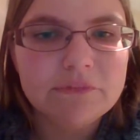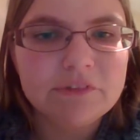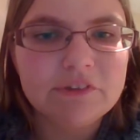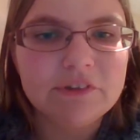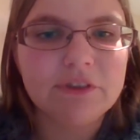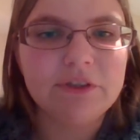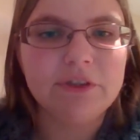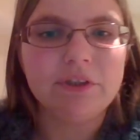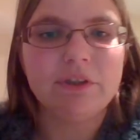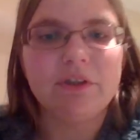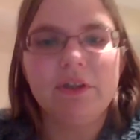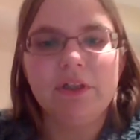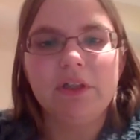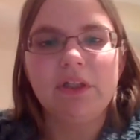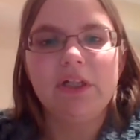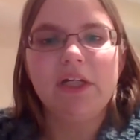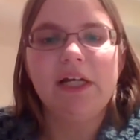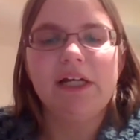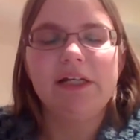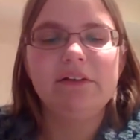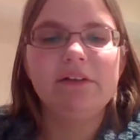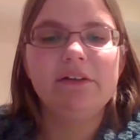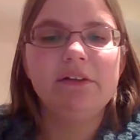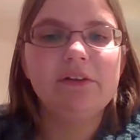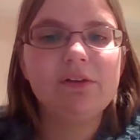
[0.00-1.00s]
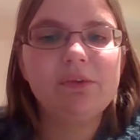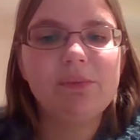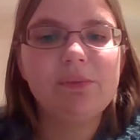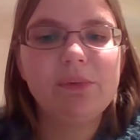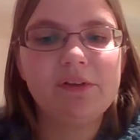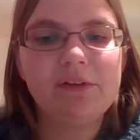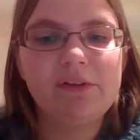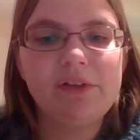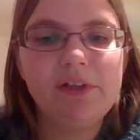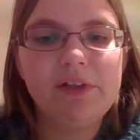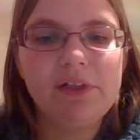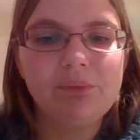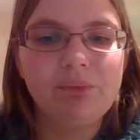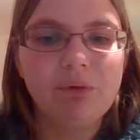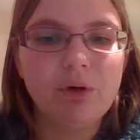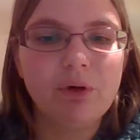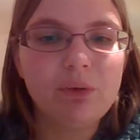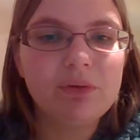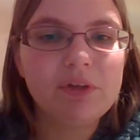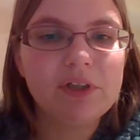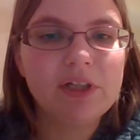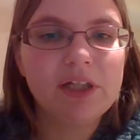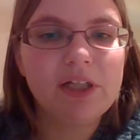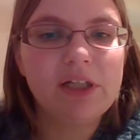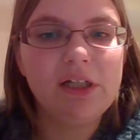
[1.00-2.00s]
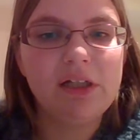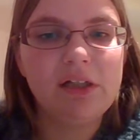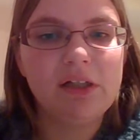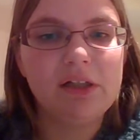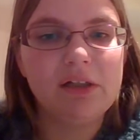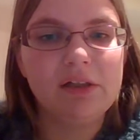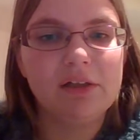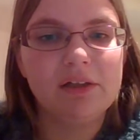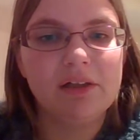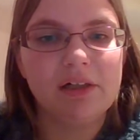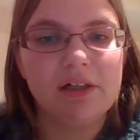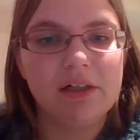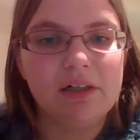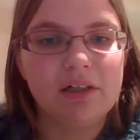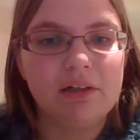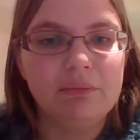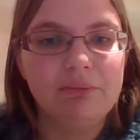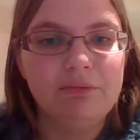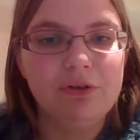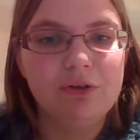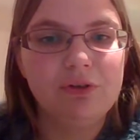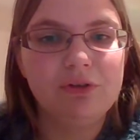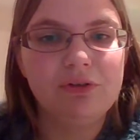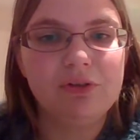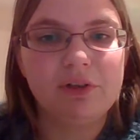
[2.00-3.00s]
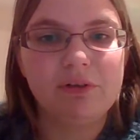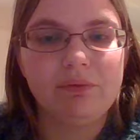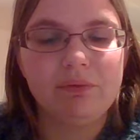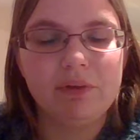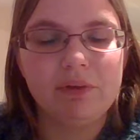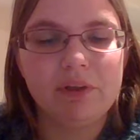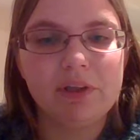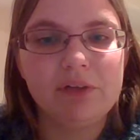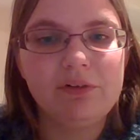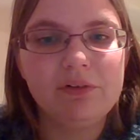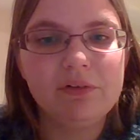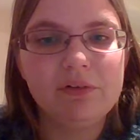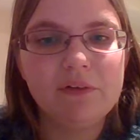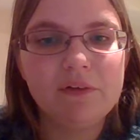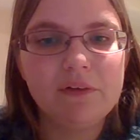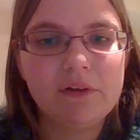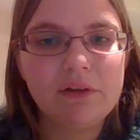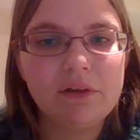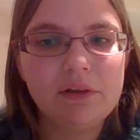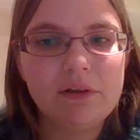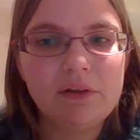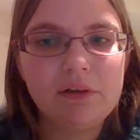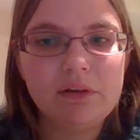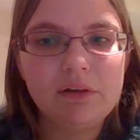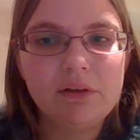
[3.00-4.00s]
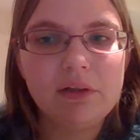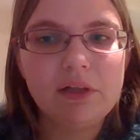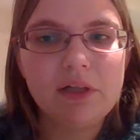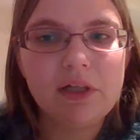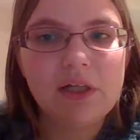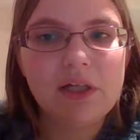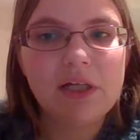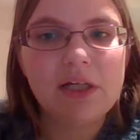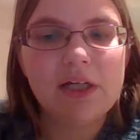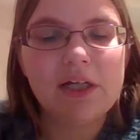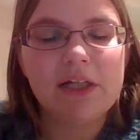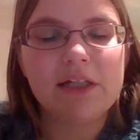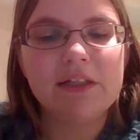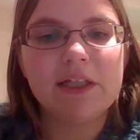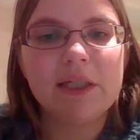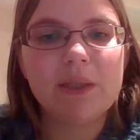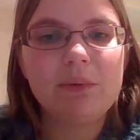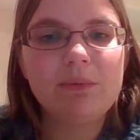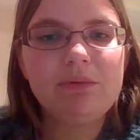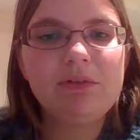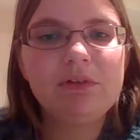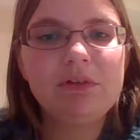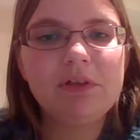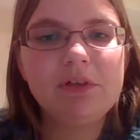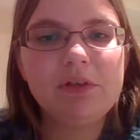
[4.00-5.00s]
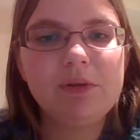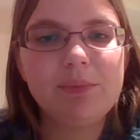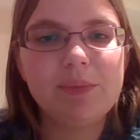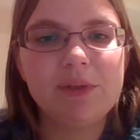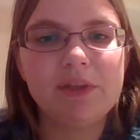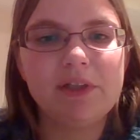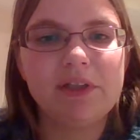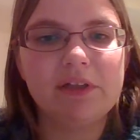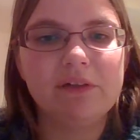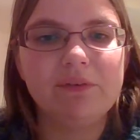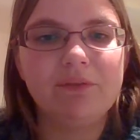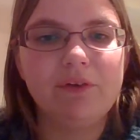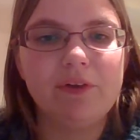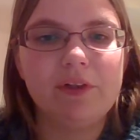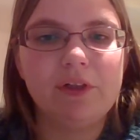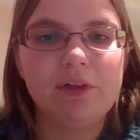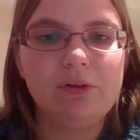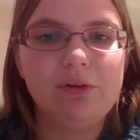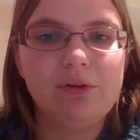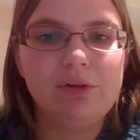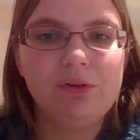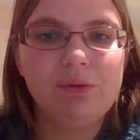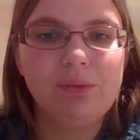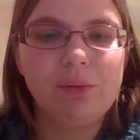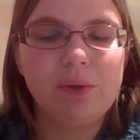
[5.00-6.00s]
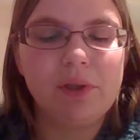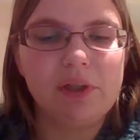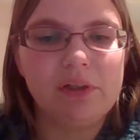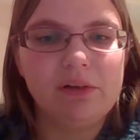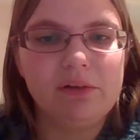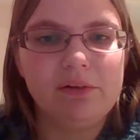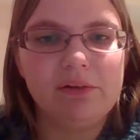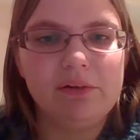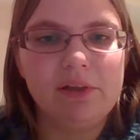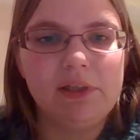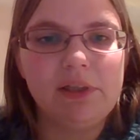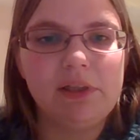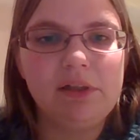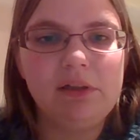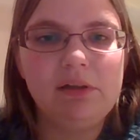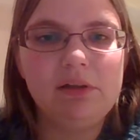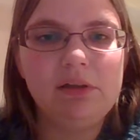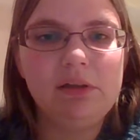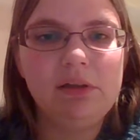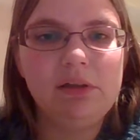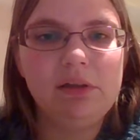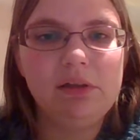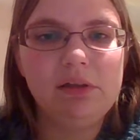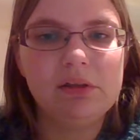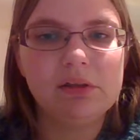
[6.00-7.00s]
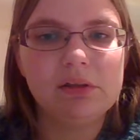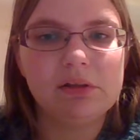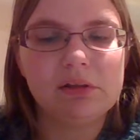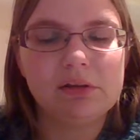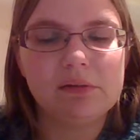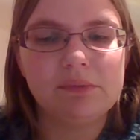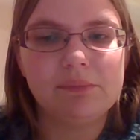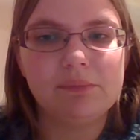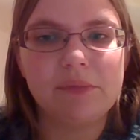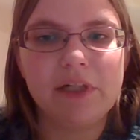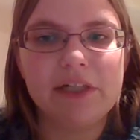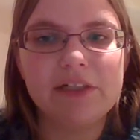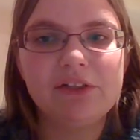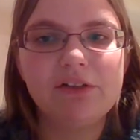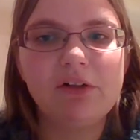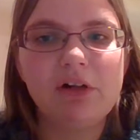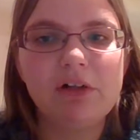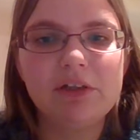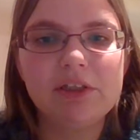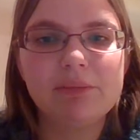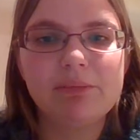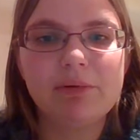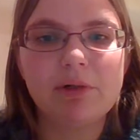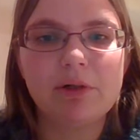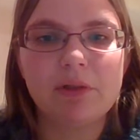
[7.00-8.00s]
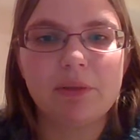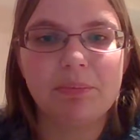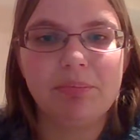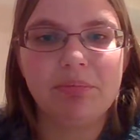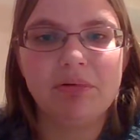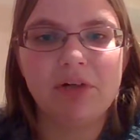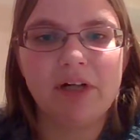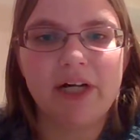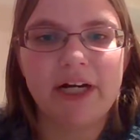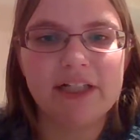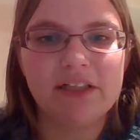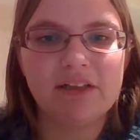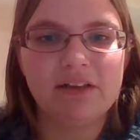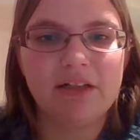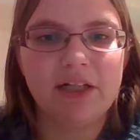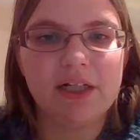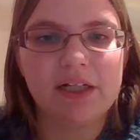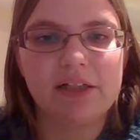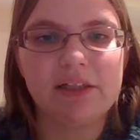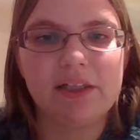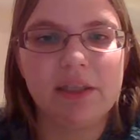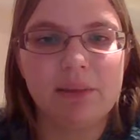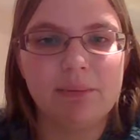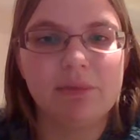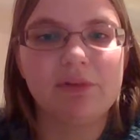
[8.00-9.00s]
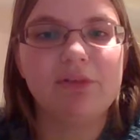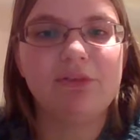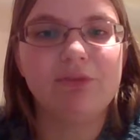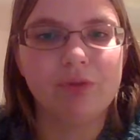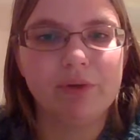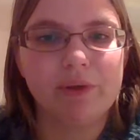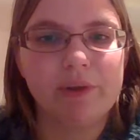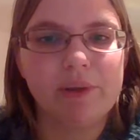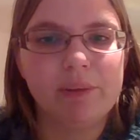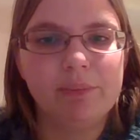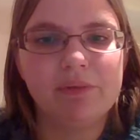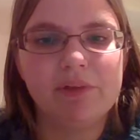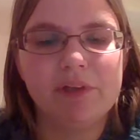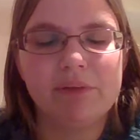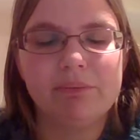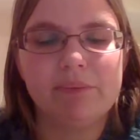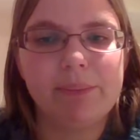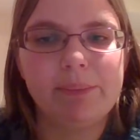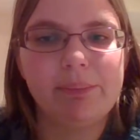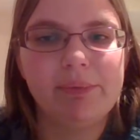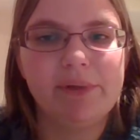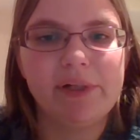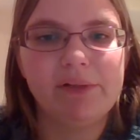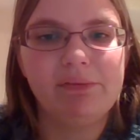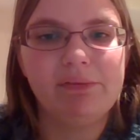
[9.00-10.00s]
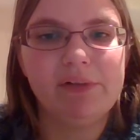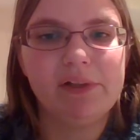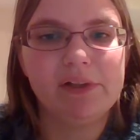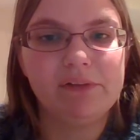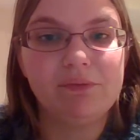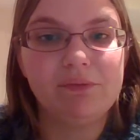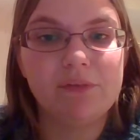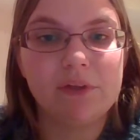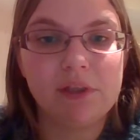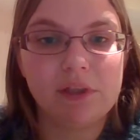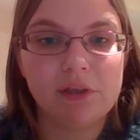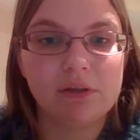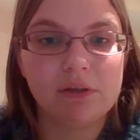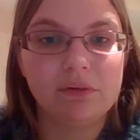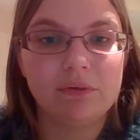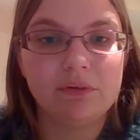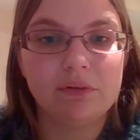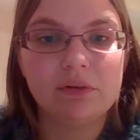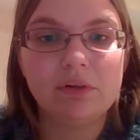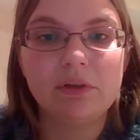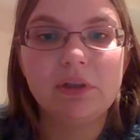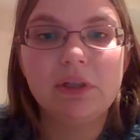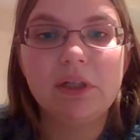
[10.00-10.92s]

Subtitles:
sorry. And then there was the rotating music religion thing, and that was a little bit different in two ways. In the I talked about applied and academic streams in my previous videos,